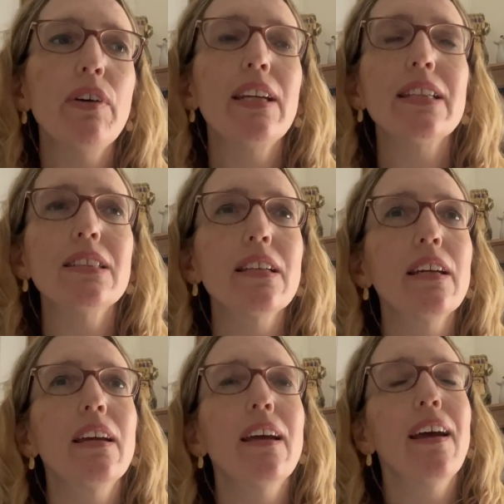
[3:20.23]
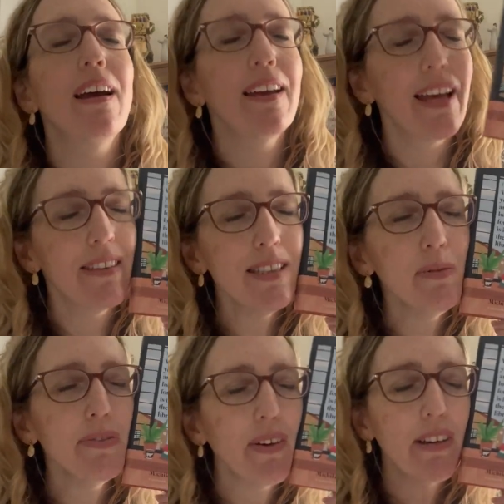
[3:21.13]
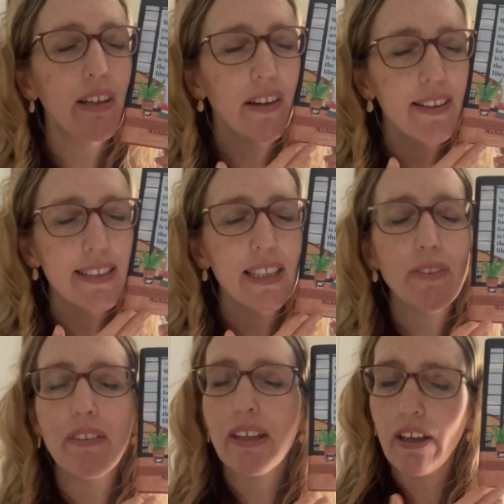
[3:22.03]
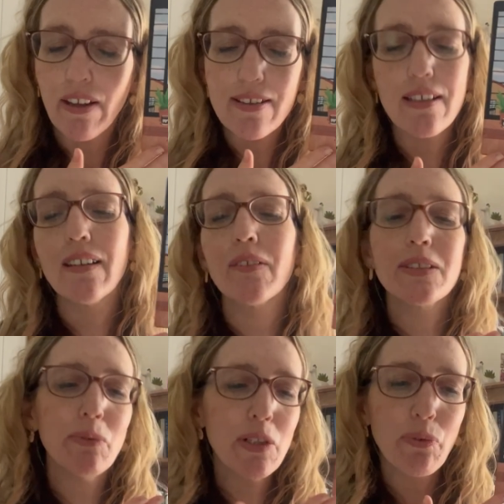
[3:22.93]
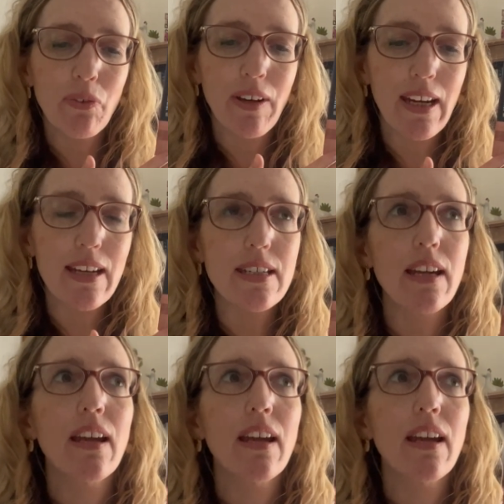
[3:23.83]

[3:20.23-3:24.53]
And it's, yeah, this was very cozy, very good. It was a wonderful read.